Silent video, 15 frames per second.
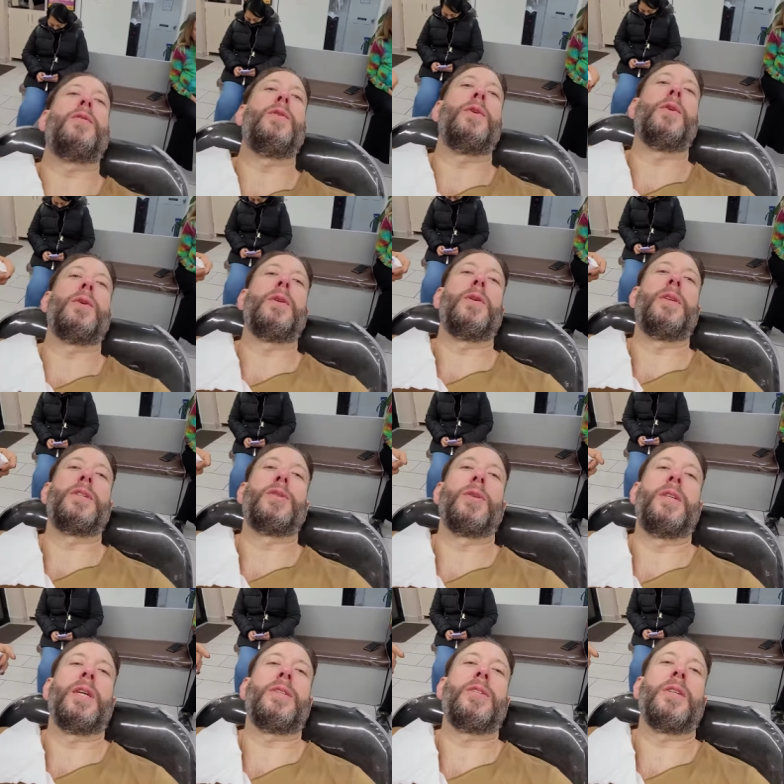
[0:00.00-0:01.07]
of you who don't know, the
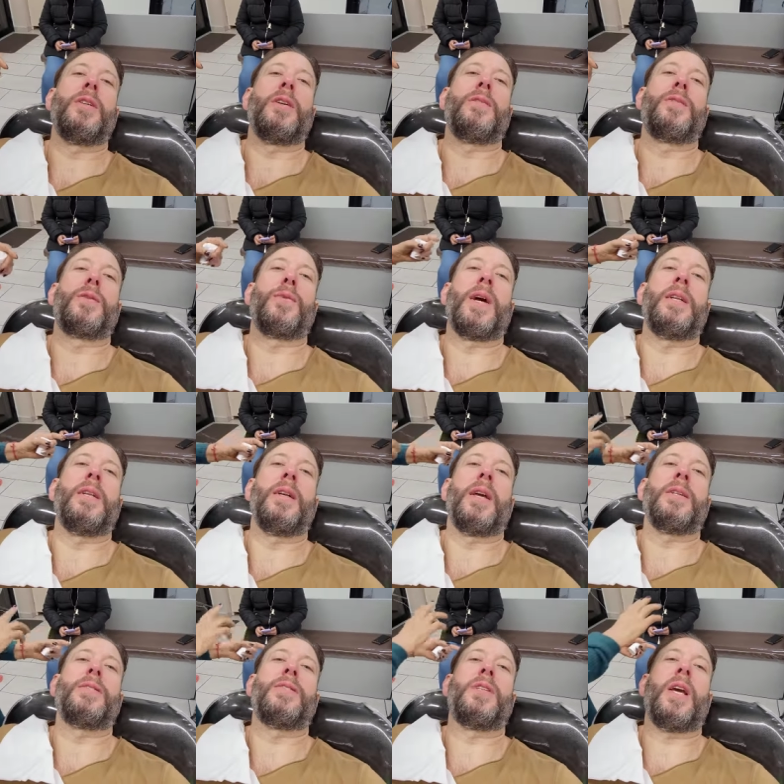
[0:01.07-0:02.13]
tradition of threading
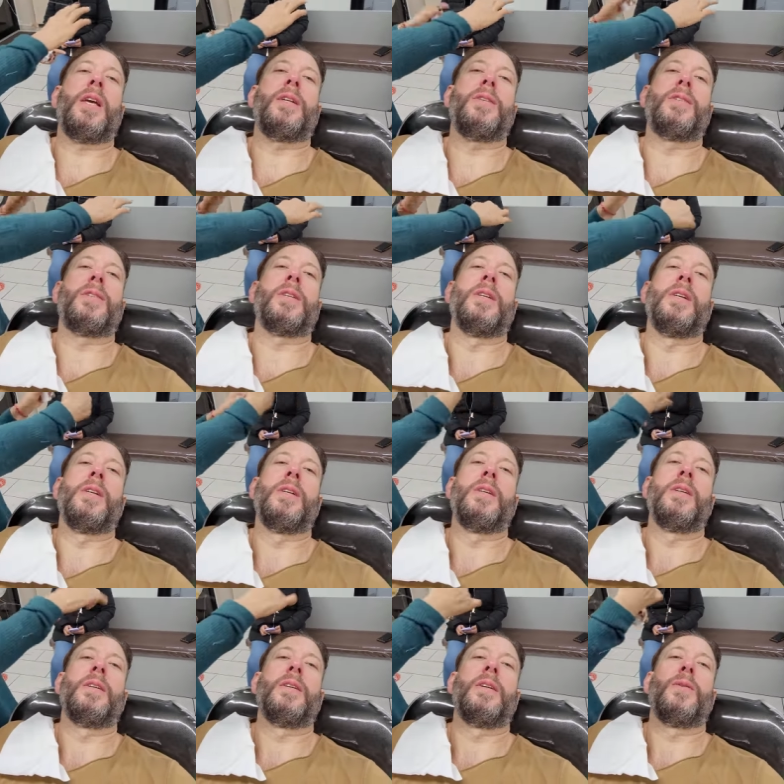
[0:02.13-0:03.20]
has changed
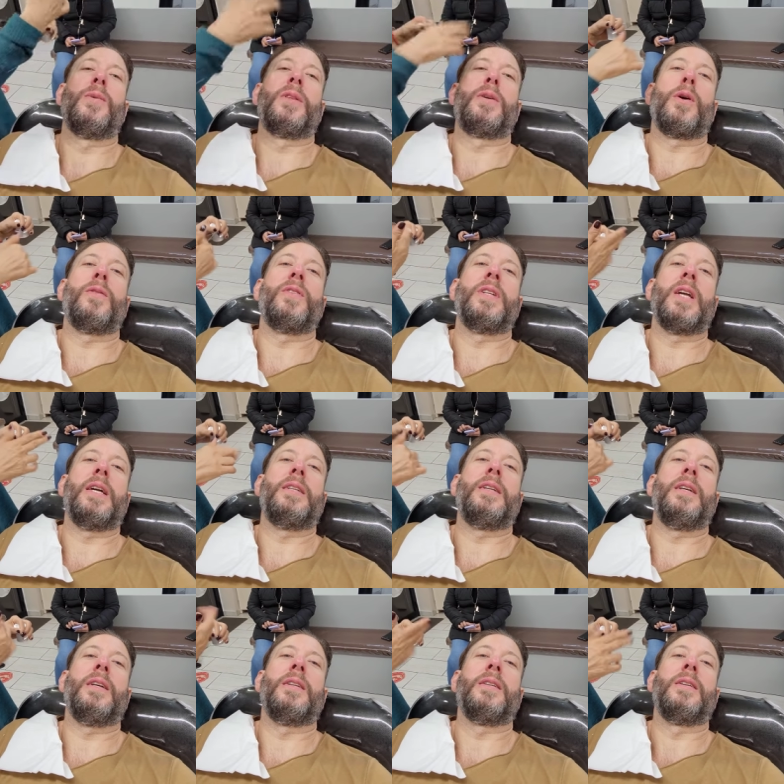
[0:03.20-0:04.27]
with COVID
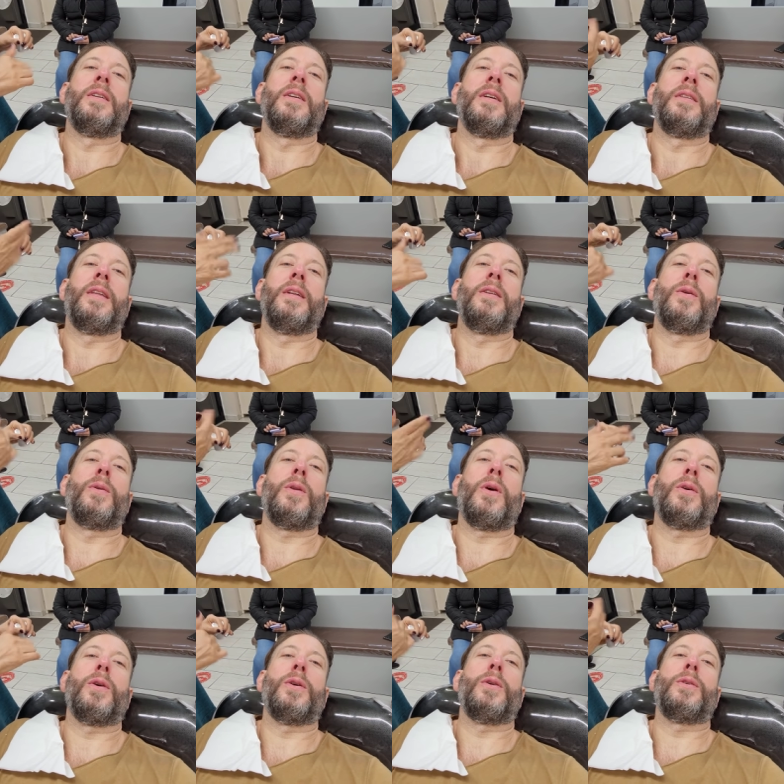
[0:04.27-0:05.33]
19. Yes. They no
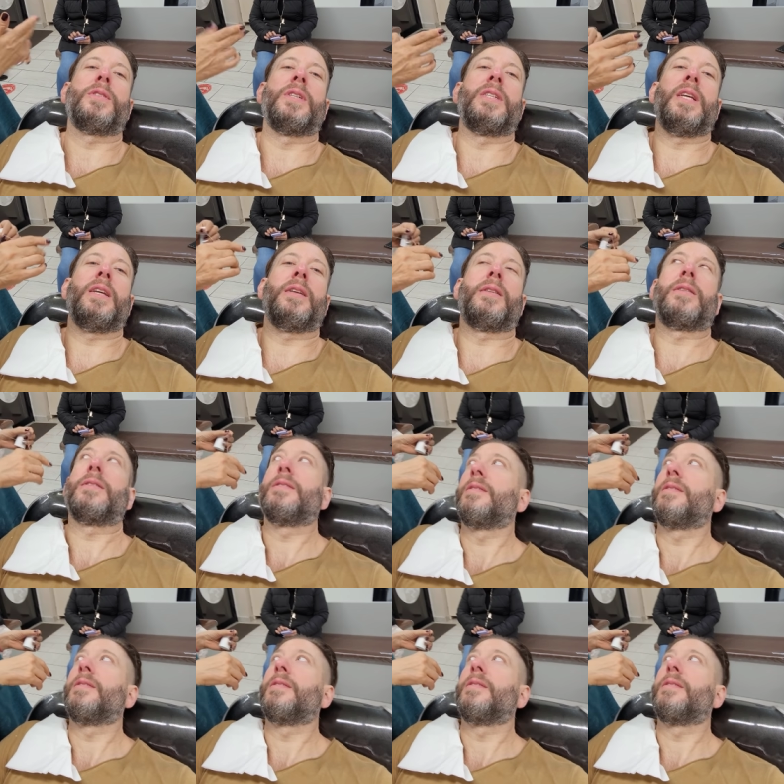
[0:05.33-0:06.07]
longer use the teeth,